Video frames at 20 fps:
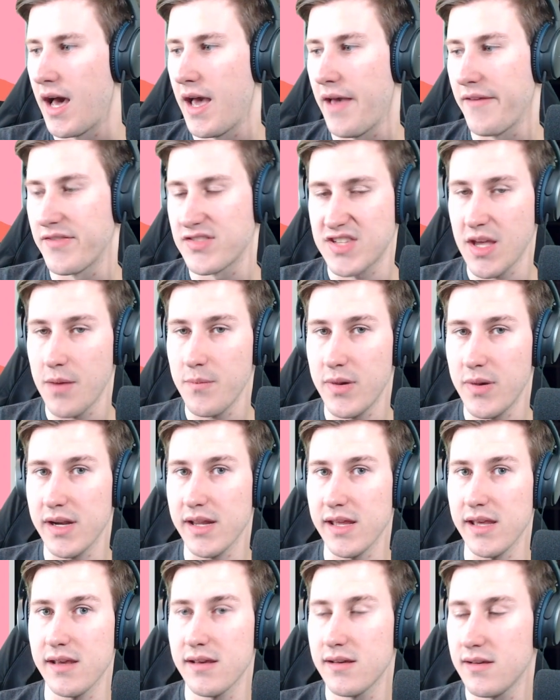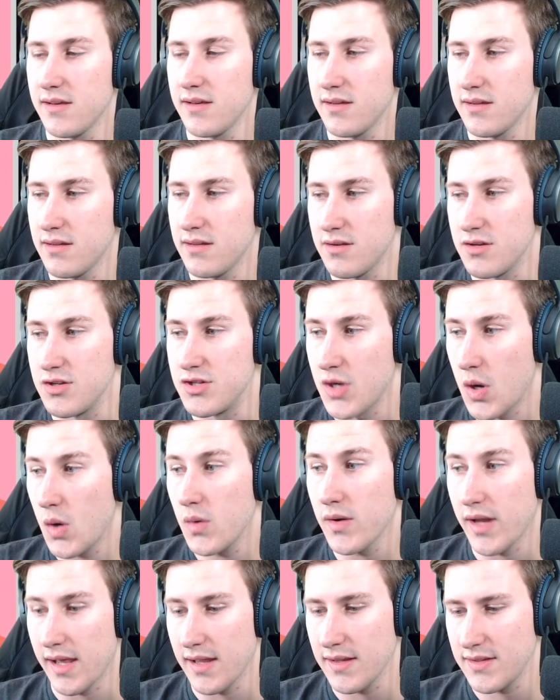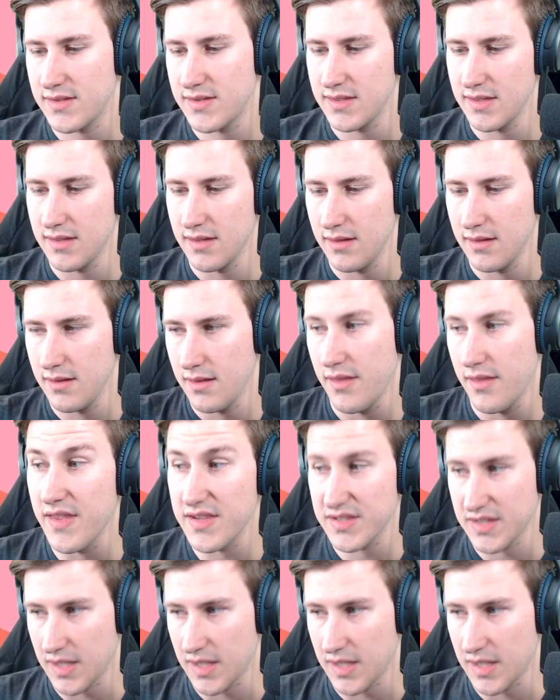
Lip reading: If somebody donates, this